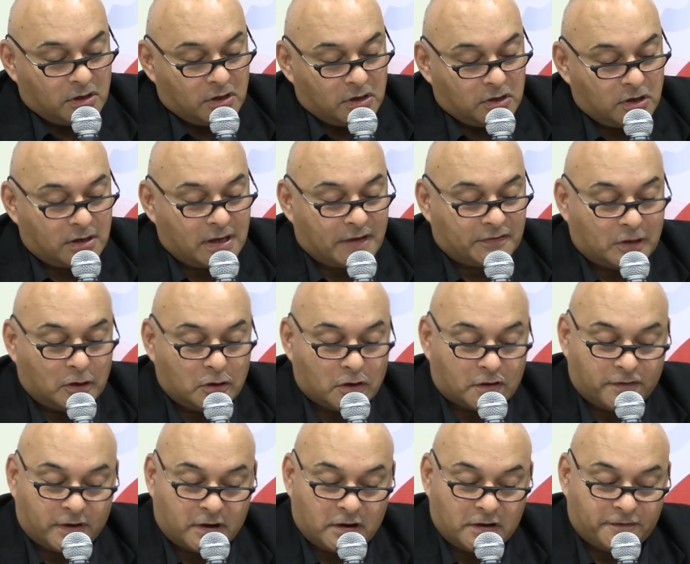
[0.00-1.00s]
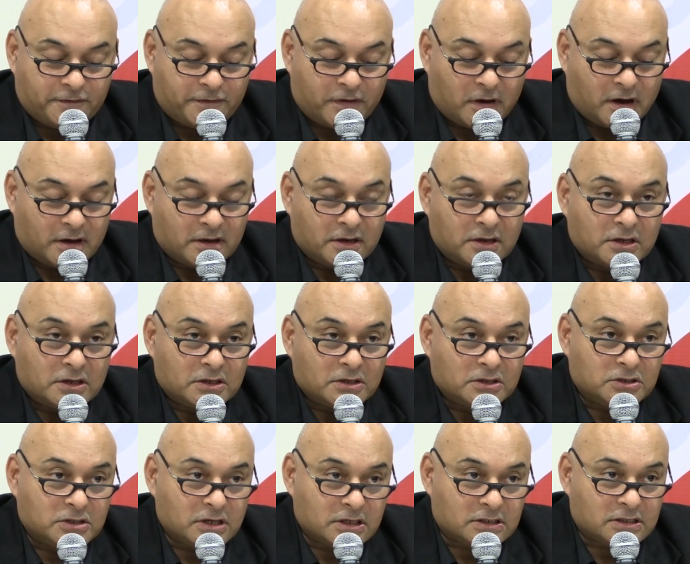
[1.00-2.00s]
You don't have to look very far.
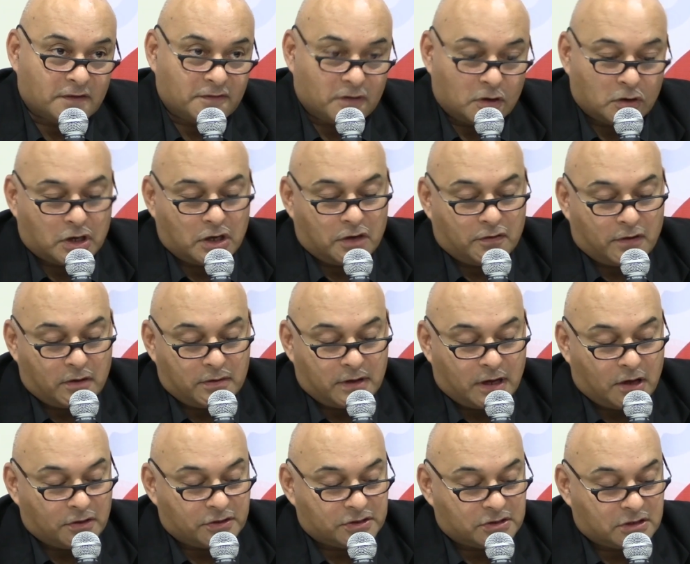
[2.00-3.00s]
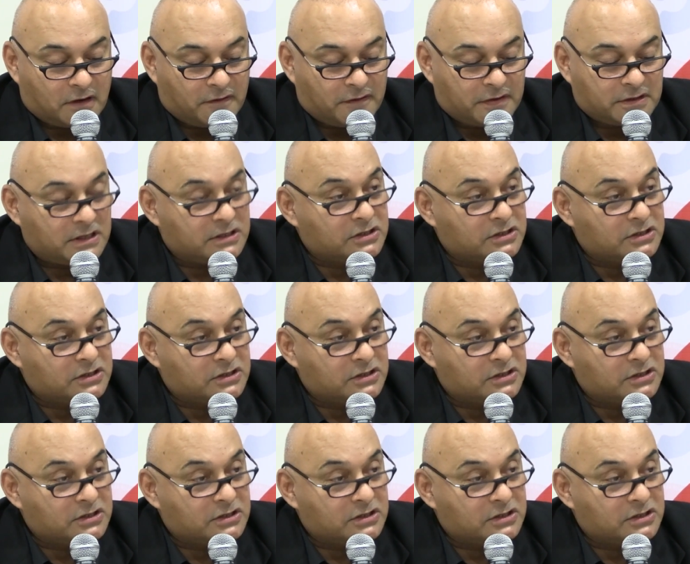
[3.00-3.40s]
Just have a look at your own health service.